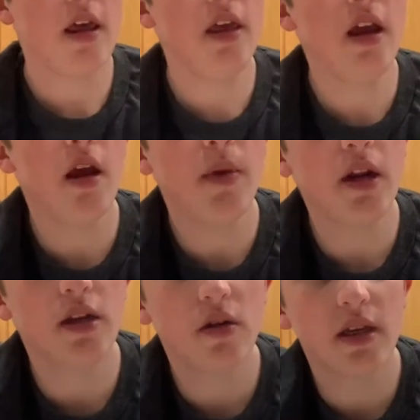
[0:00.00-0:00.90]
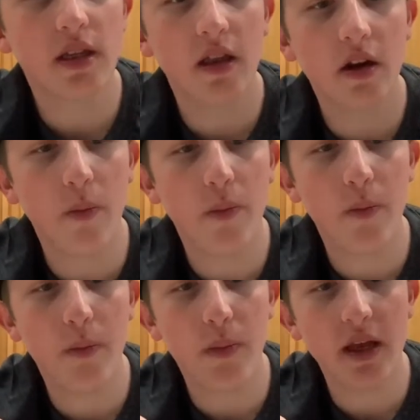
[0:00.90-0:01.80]
think I'm gonna do this little
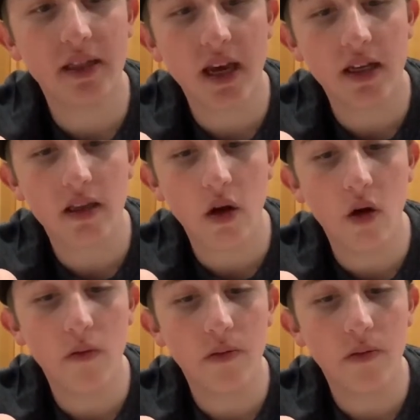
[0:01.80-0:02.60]
bits at a,